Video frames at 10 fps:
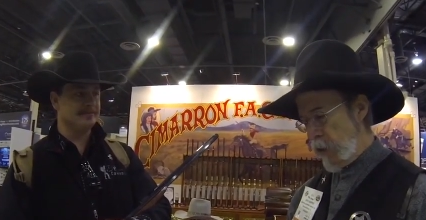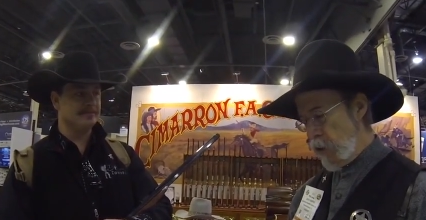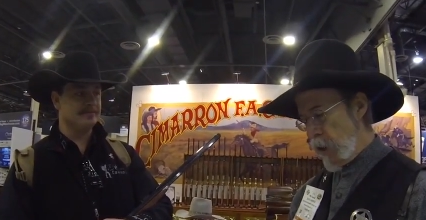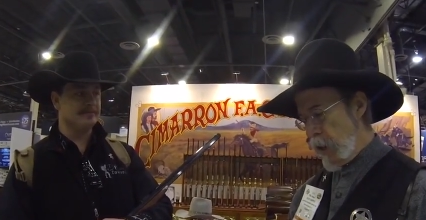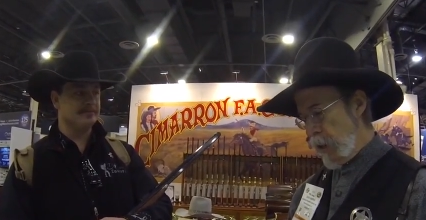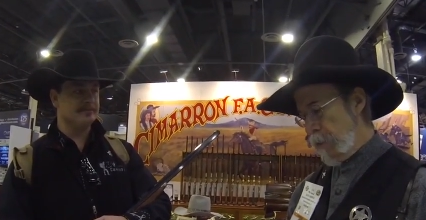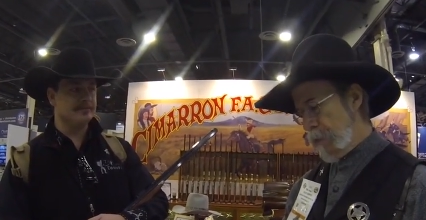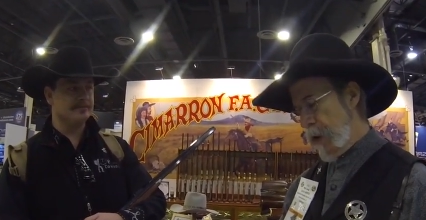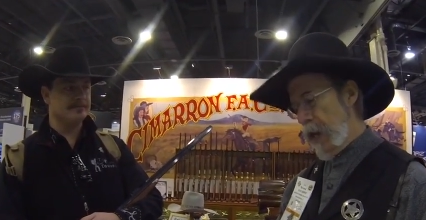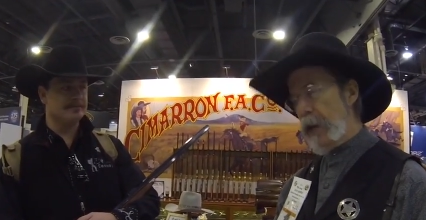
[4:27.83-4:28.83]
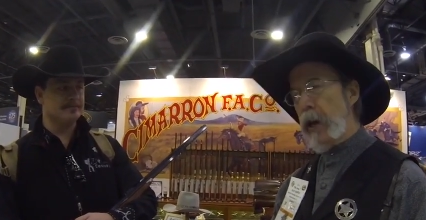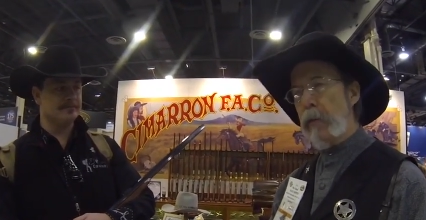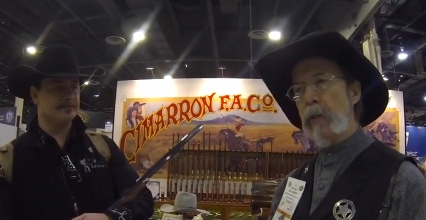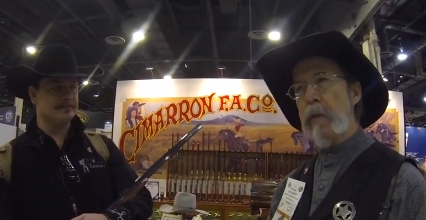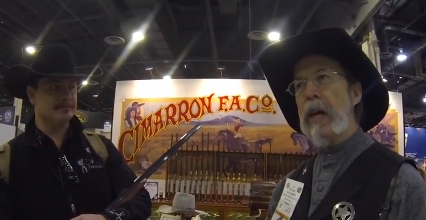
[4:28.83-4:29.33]
Speaker 1: you're going to end
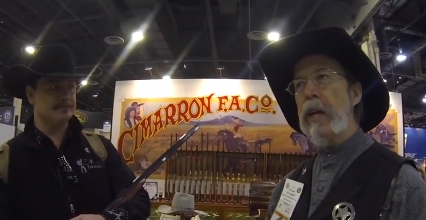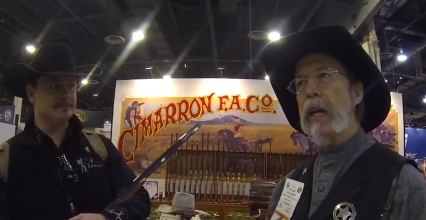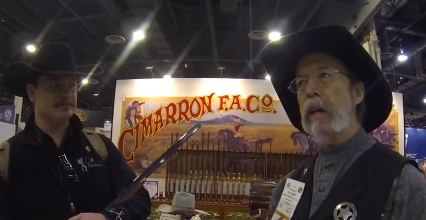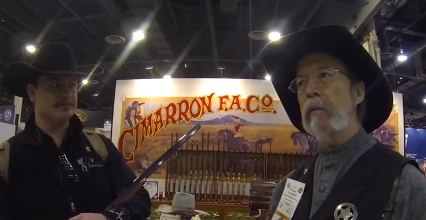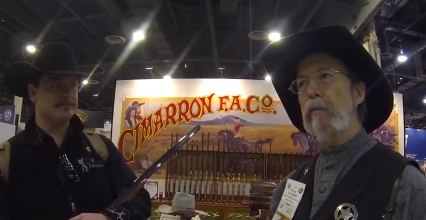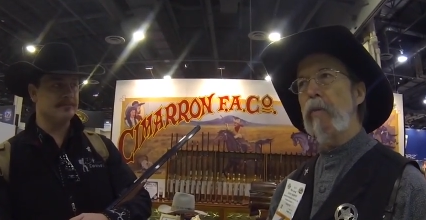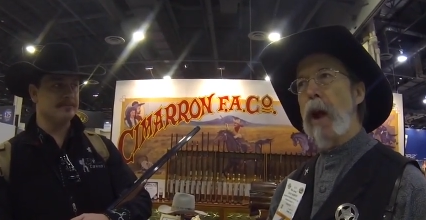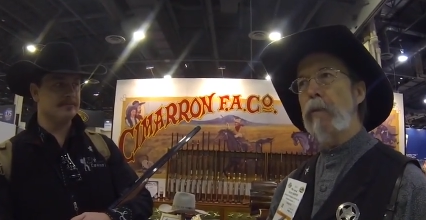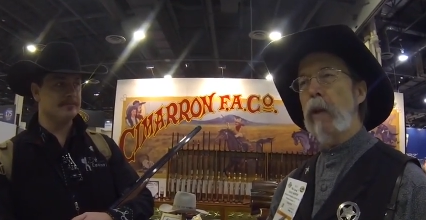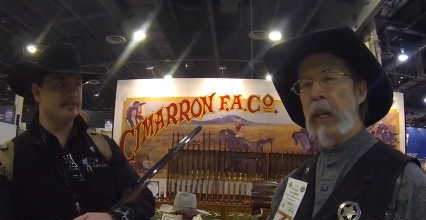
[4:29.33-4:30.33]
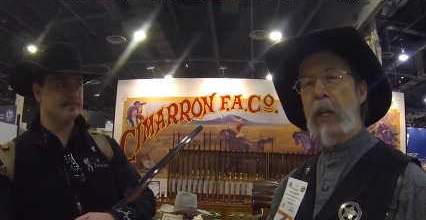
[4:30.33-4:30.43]
up spending probably at